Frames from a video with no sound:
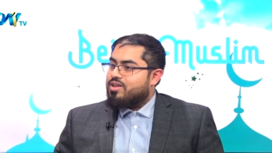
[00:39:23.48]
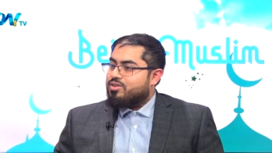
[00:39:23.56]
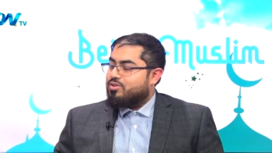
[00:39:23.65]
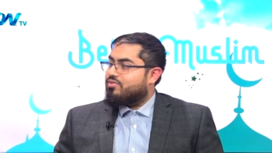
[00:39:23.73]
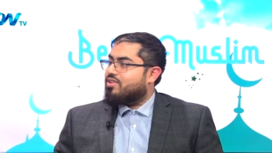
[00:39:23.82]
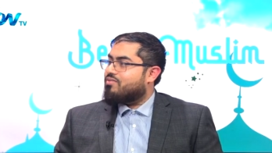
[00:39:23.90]

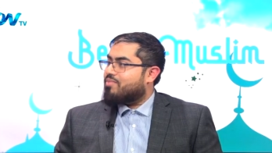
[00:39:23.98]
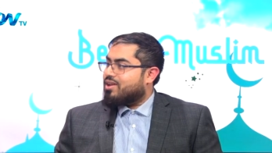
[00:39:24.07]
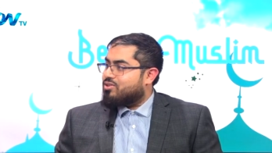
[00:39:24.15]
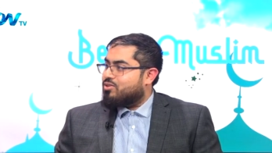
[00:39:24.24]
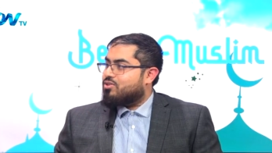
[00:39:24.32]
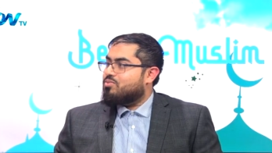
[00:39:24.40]
you've given back
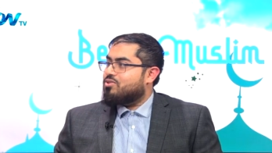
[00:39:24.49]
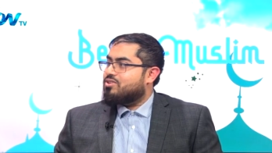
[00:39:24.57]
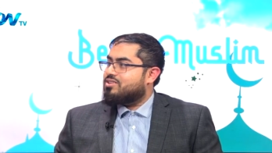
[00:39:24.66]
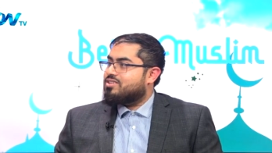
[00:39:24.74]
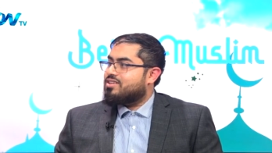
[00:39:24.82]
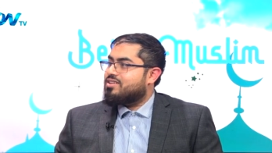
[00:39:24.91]
to the
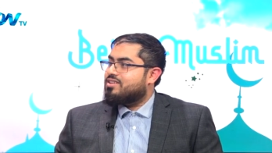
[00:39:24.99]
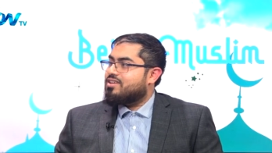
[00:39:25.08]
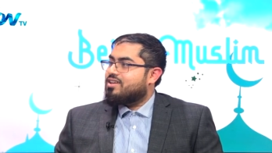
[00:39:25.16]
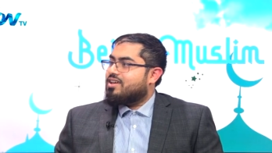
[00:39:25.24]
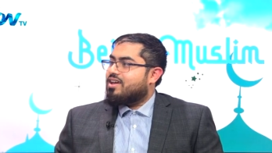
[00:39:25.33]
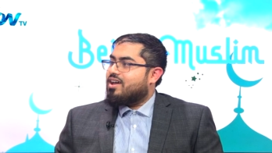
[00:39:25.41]
community,
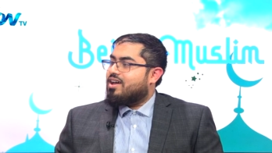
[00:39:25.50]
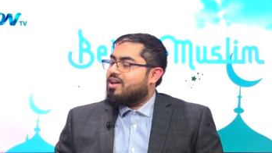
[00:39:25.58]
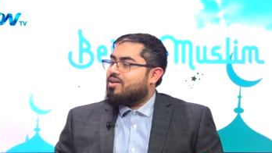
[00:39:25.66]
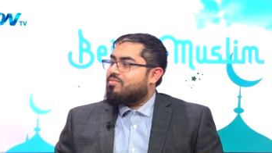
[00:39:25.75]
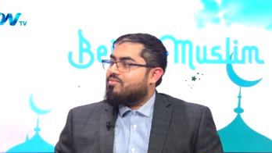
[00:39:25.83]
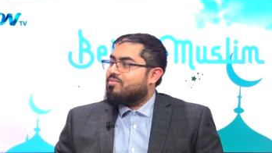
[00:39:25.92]

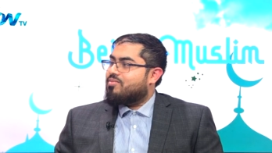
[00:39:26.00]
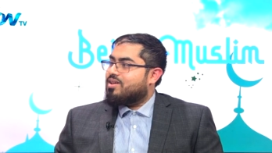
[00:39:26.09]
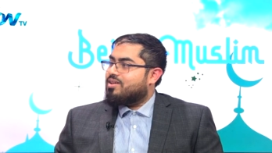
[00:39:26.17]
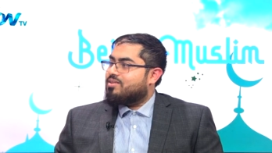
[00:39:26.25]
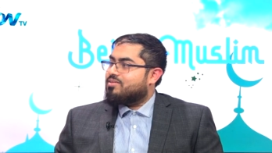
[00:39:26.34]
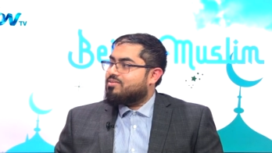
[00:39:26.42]

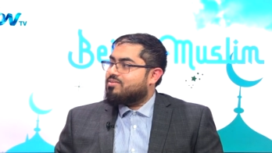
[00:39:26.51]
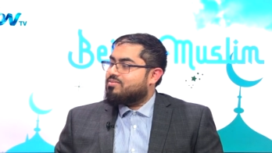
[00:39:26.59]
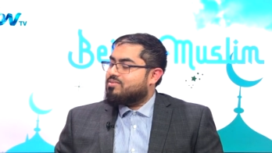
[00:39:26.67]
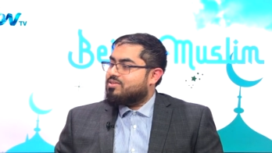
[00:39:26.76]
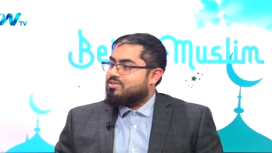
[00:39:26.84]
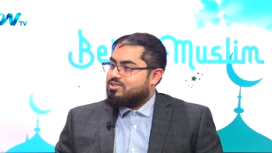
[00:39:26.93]

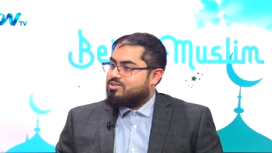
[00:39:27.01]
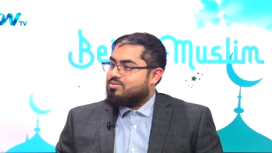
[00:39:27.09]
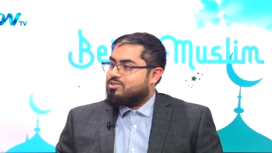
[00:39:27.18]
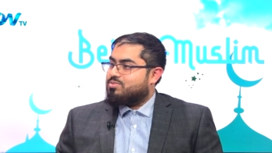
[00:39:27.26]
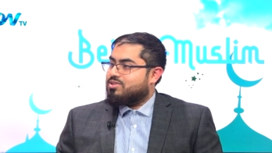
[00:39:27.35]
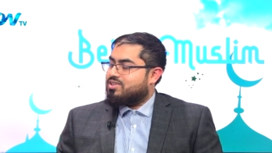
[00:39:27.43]

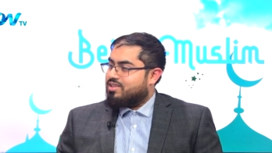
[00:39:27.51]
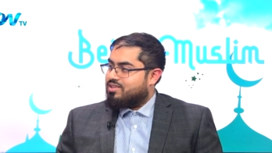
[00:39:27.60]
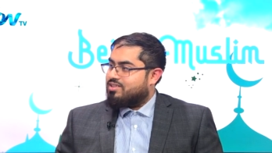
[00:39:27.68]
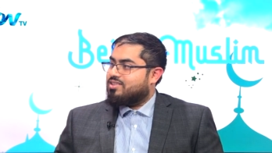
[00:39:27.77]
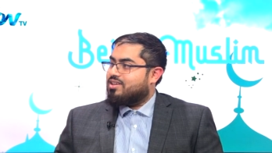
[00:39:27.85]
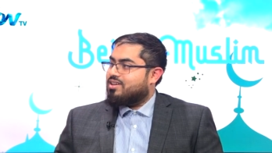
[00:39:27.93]
especially
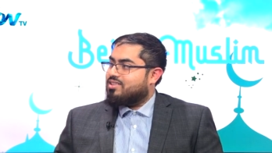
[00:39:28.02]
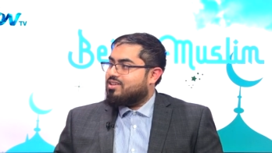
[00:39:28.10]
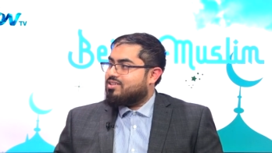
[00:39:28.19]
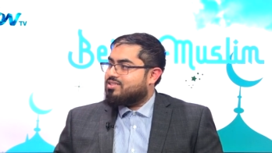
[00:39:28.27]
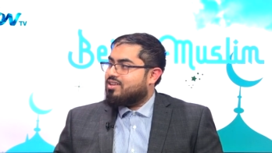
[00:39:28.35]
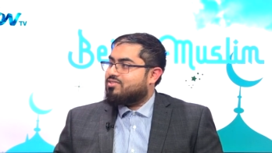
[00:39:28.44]
in
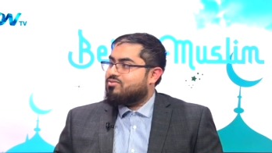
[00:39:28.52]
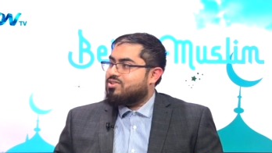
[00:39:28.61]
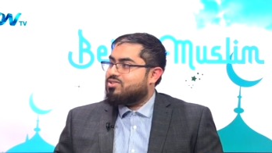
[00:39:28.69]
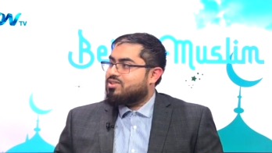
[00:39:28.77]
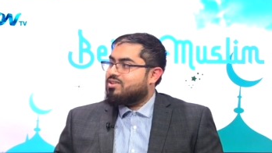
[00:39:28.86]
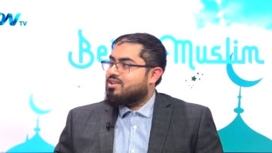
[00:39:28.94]
the Sylhet
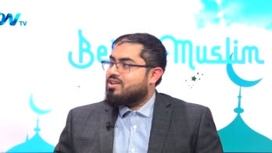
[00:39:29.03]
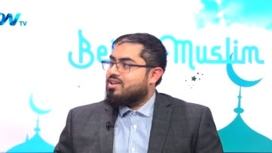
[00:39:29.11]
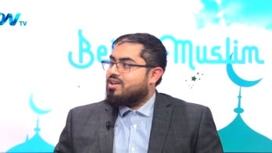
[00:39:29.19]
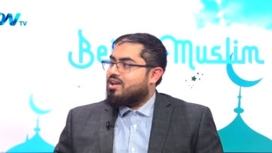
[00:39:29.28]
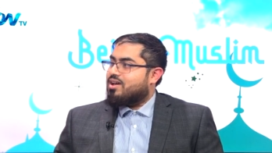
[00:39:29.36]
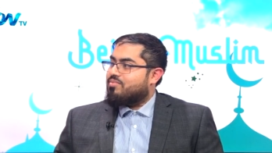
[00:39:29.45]
region,
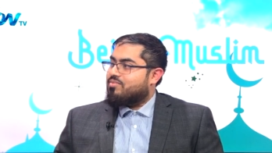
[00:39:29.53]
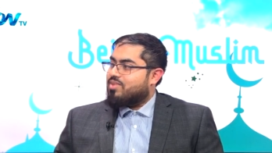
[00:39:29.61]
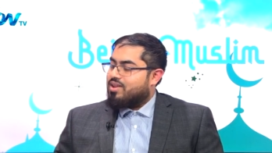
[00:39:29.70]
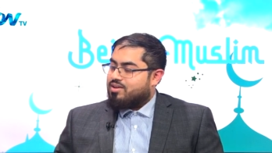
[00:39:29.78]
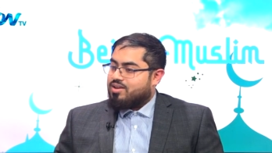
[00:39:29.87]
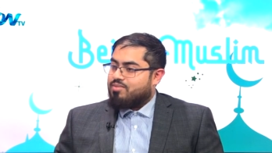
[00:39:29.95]

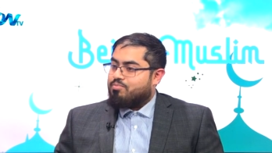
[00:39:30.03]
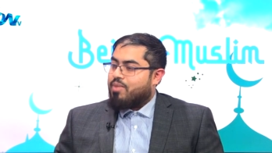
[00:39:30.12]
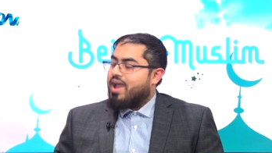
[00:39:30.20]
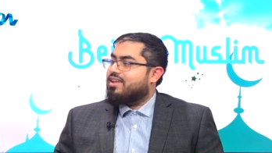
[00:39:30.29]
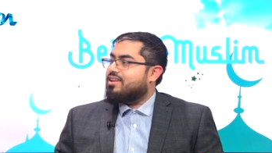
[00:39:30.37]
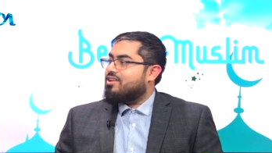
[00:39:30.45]
and
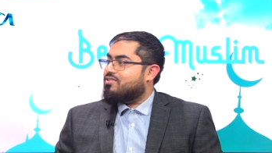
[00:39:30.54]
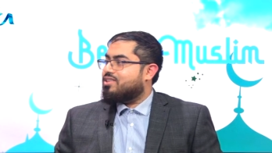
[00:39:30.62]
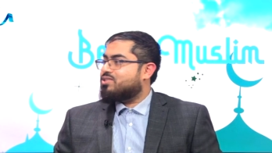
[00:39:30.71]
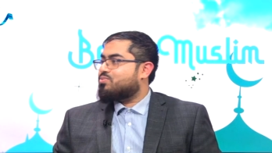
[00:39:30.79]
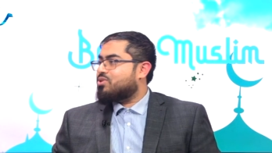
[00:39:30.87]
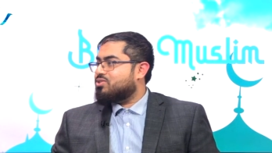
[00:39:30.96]
pioneering
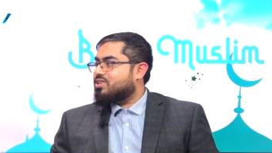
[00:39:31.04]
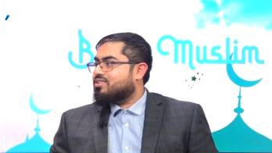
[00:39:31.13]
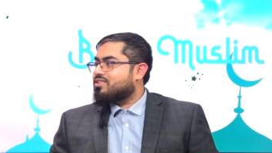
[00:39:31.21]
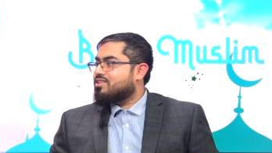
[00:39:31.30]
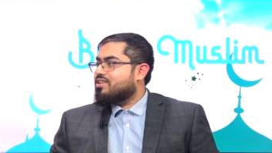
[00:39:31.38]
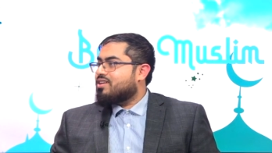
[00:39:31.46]
this project,